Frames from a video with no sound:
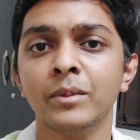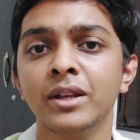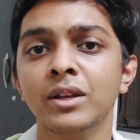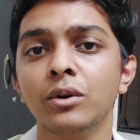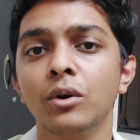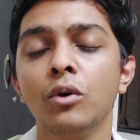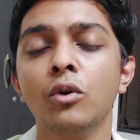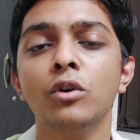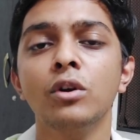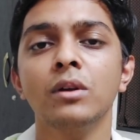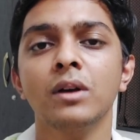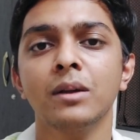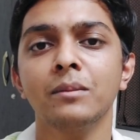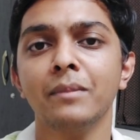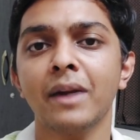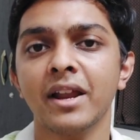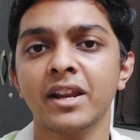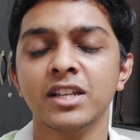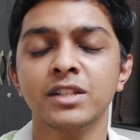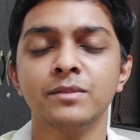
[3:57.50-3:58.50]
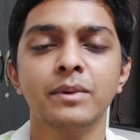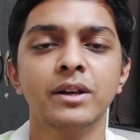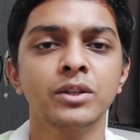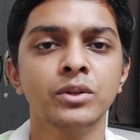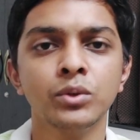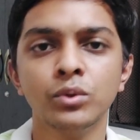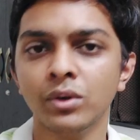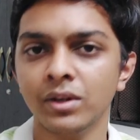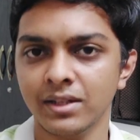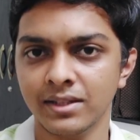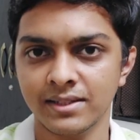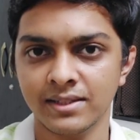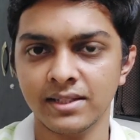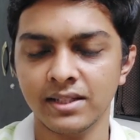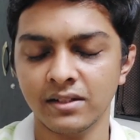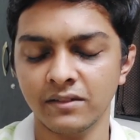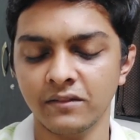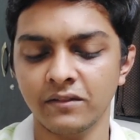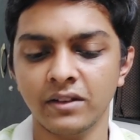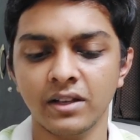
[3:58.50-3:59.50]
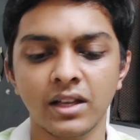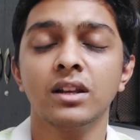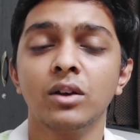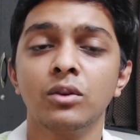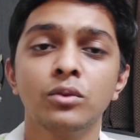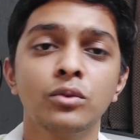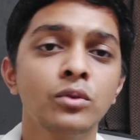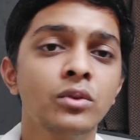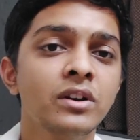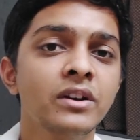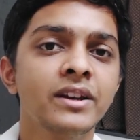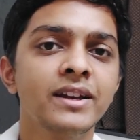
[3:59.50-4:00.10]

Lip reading: being owned and managed by Google itself. Now Google